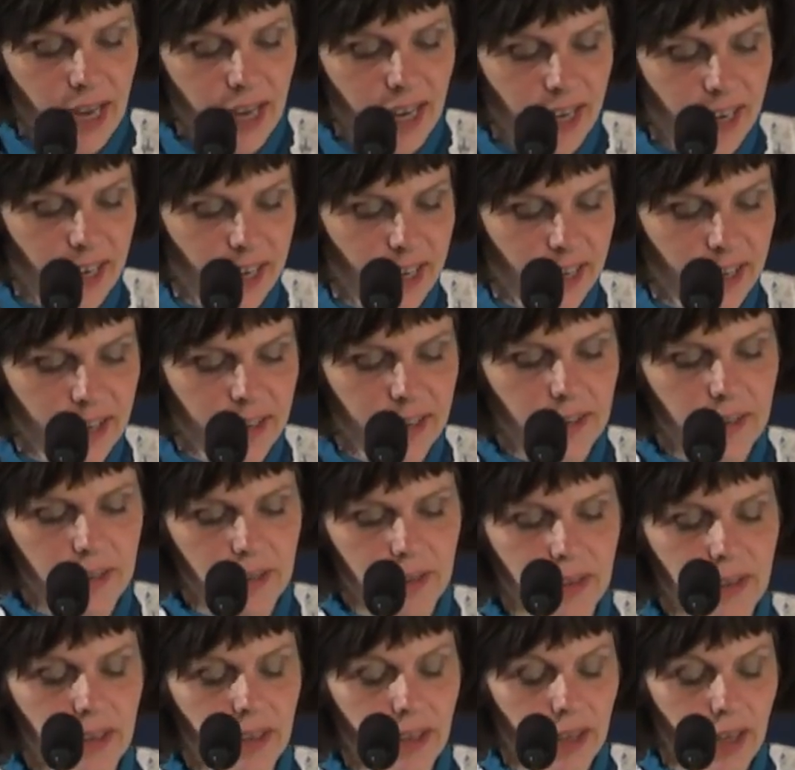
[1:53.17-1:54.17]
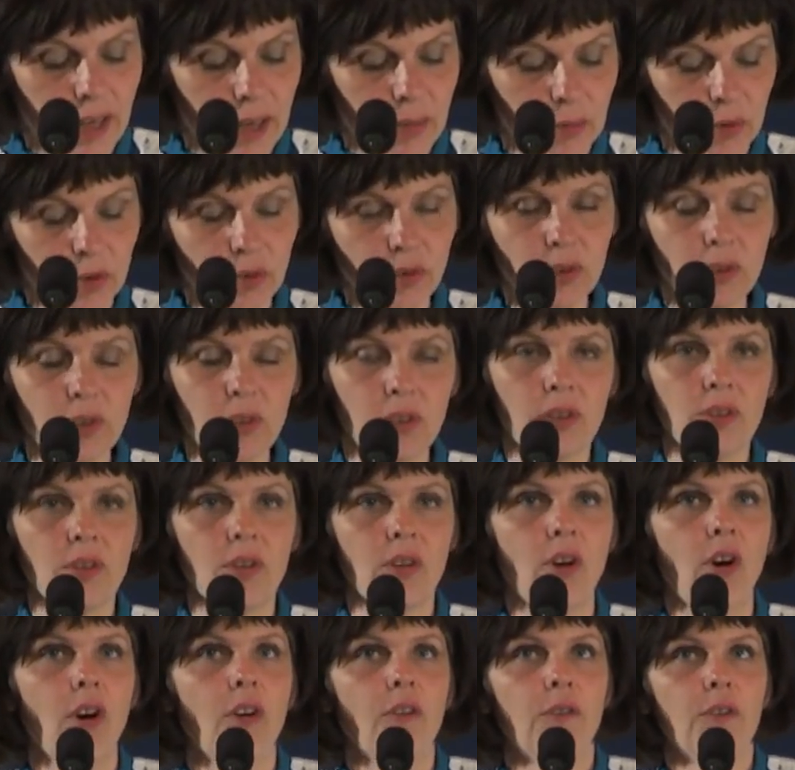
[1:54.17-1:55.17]
I'm also going to
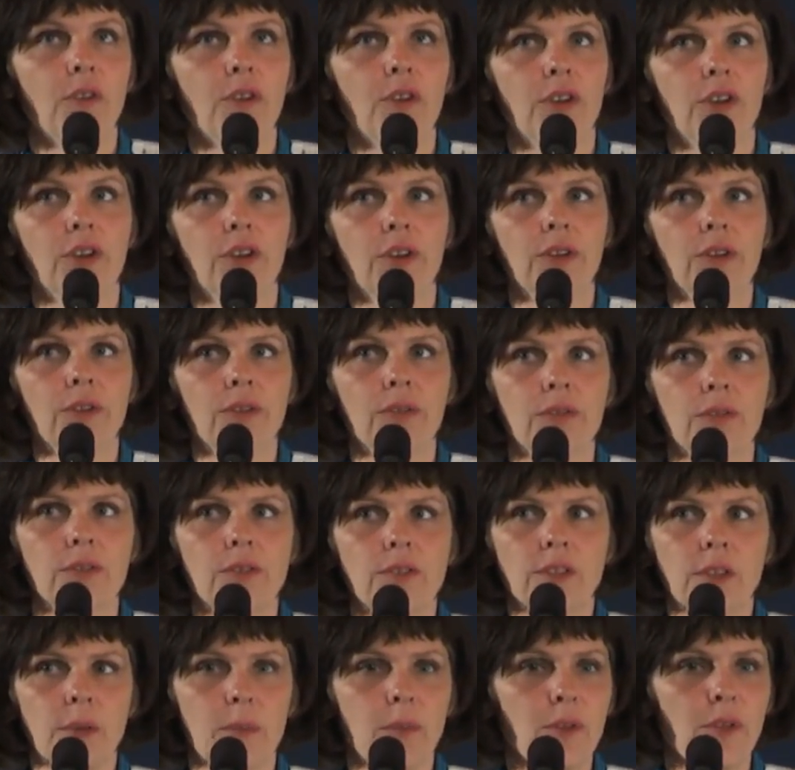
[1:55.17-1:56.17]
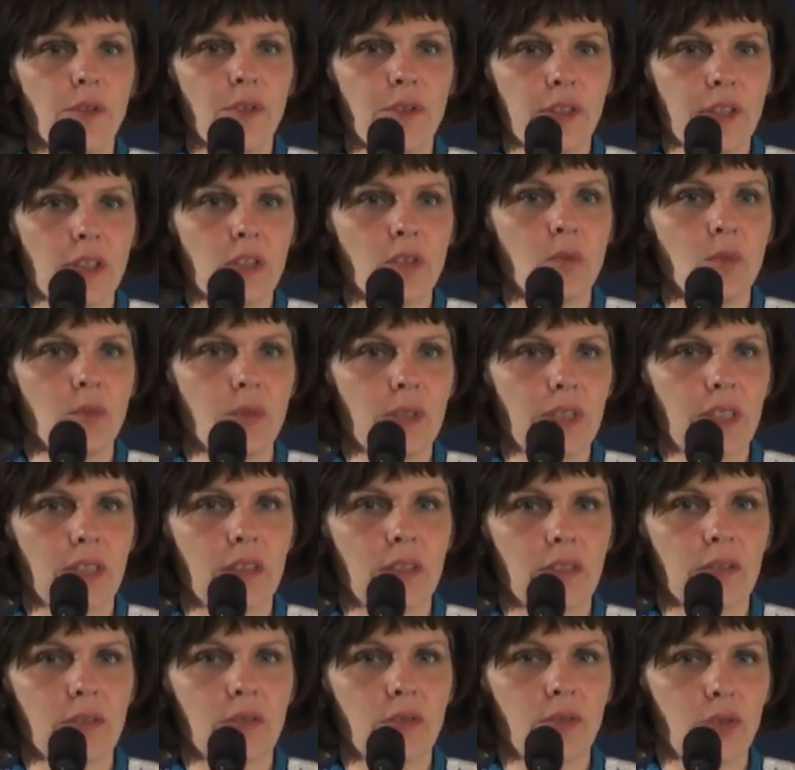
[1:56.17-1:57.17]
go over some of the things
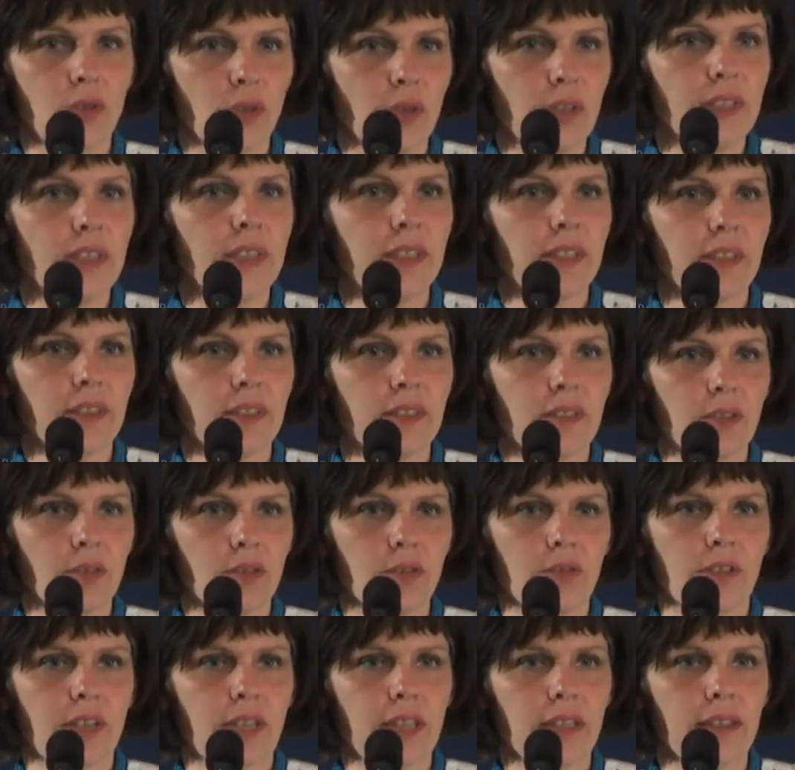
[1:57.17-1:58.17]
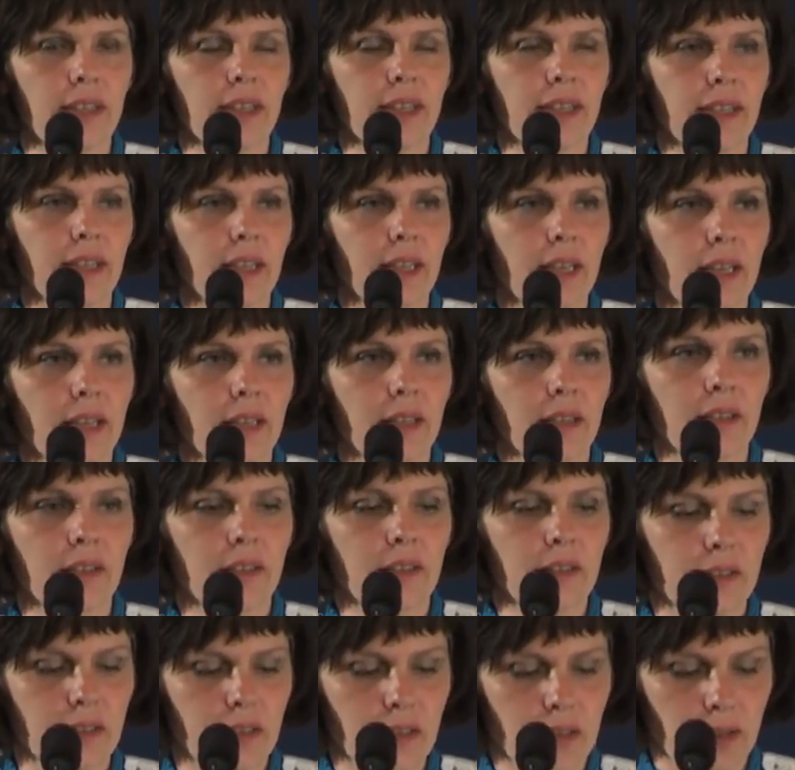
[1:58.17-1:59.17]
we truly did correctly,
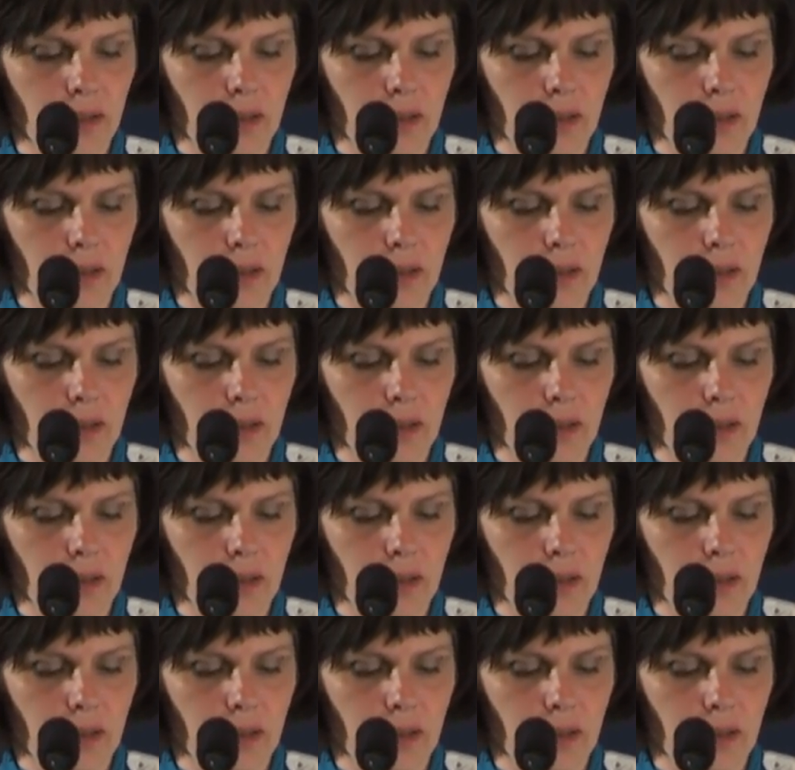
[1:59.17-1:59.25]
and